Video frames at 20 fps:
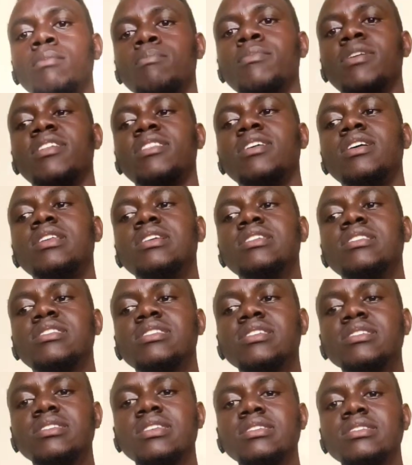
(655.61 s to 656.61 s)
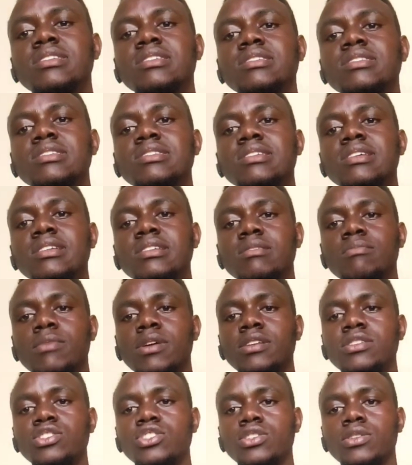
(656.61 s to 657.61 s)
but then a synthesis
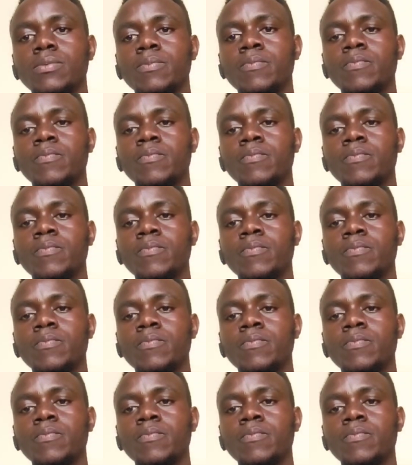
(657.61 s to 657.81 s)
statement